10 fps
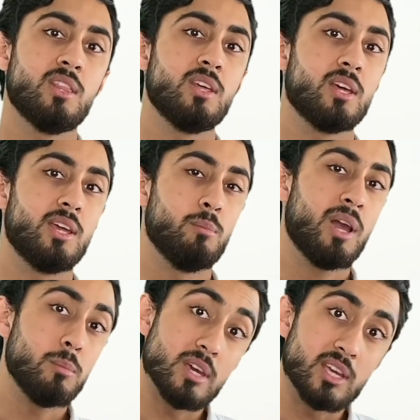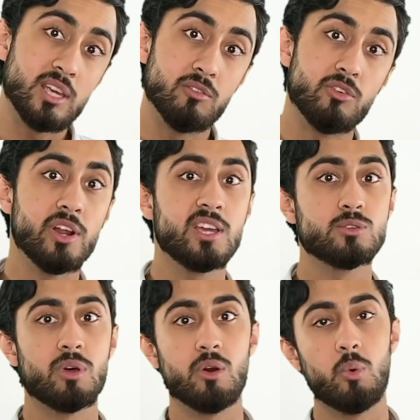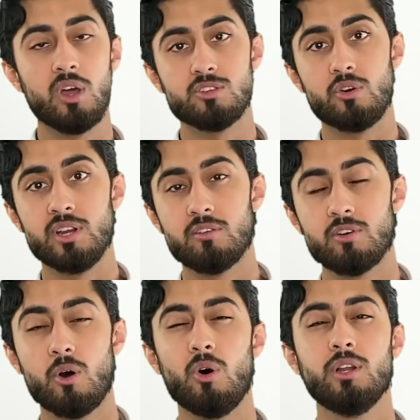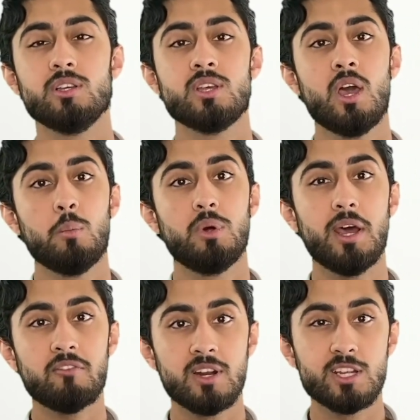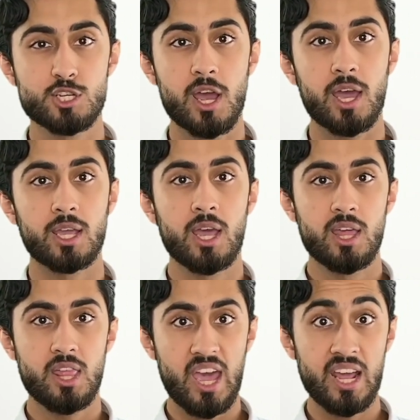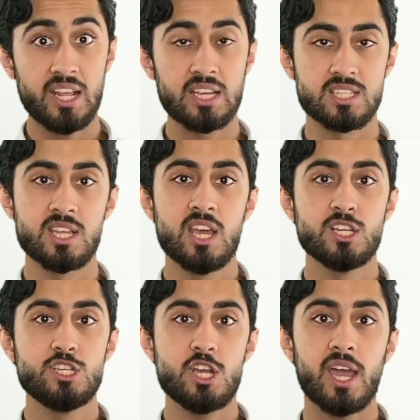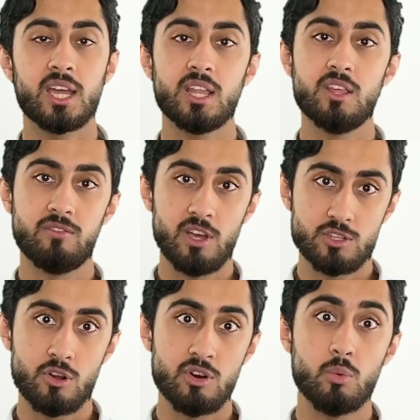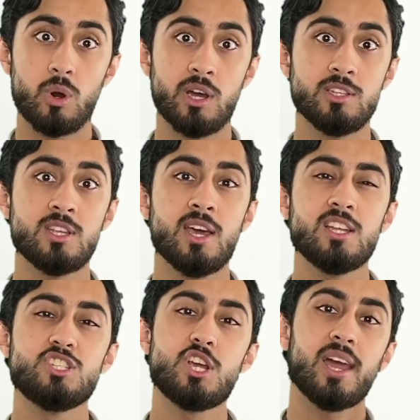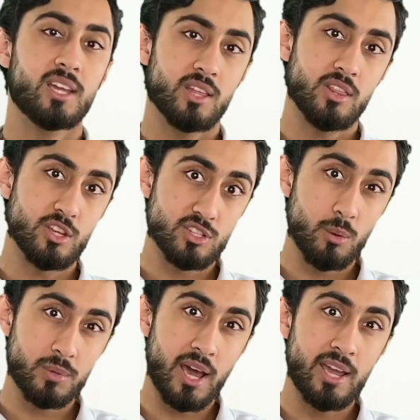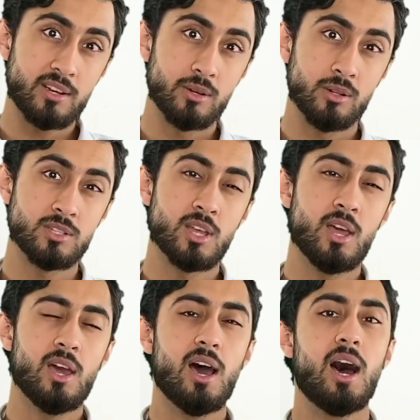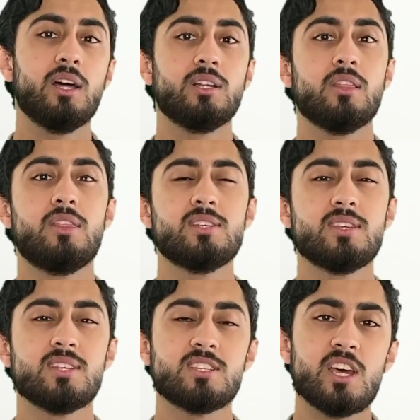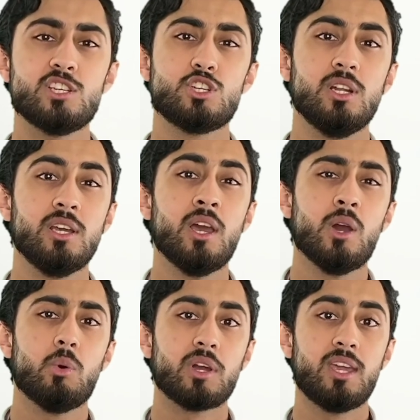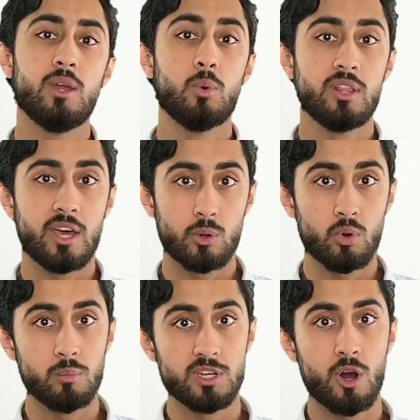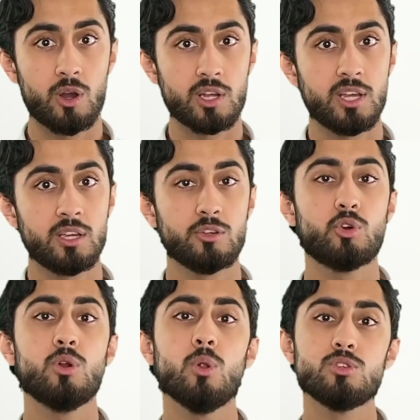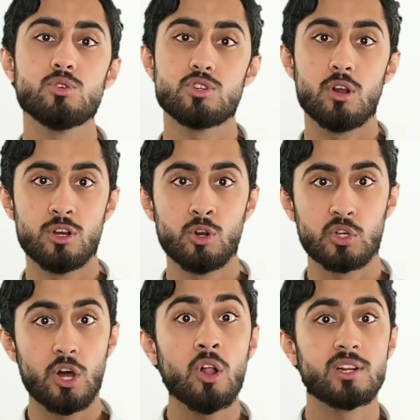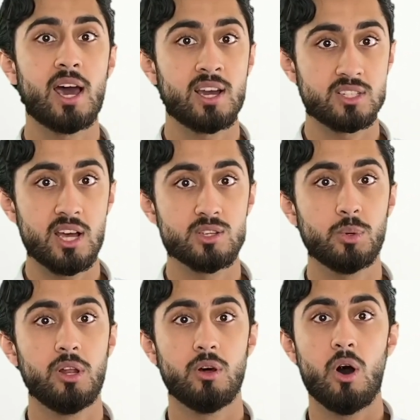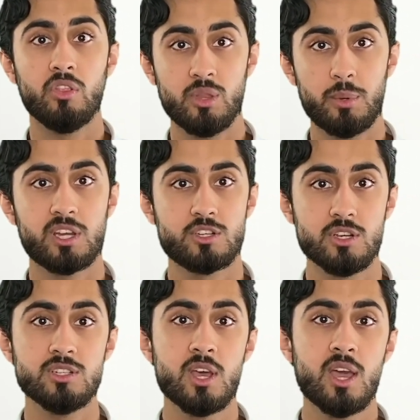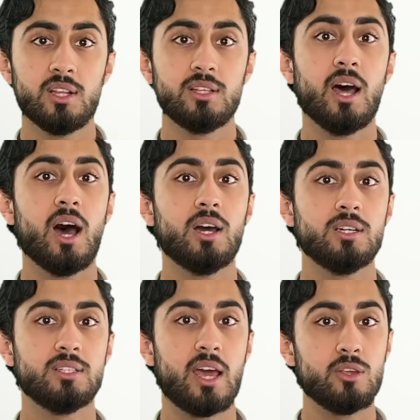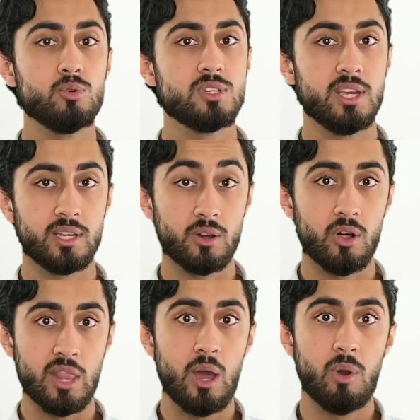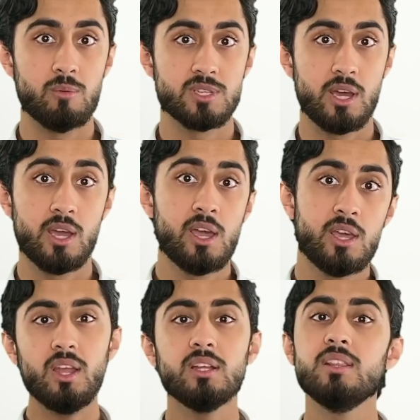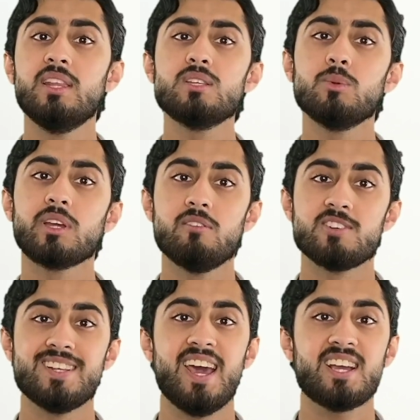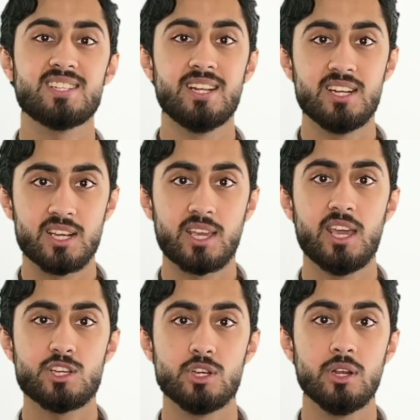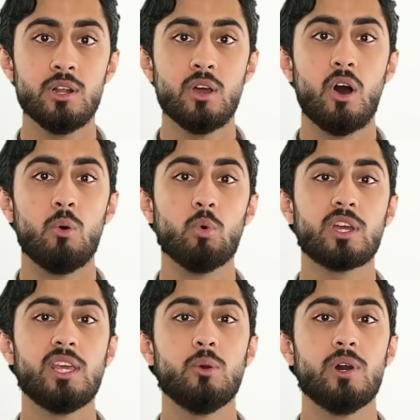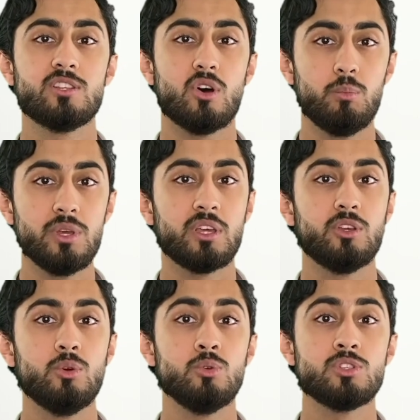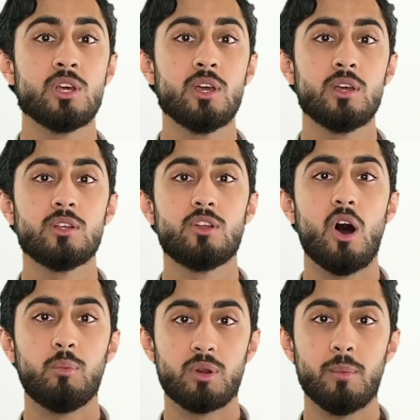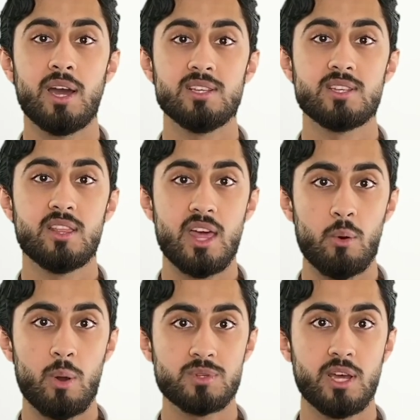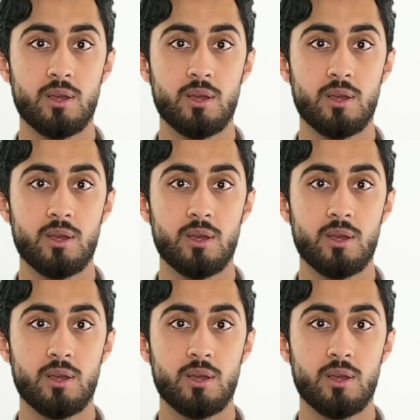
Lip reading: It might be a key phrase where the words are in different orders, but definitely check the headings, check the first 100 words, check the subtitles, and this is essentially what keyword they're going to be targeting. You can also start to look at the alt tags as well on the pictures that they're using on their website. This will give us an excellent indication on what keywords are being used to optimize their website.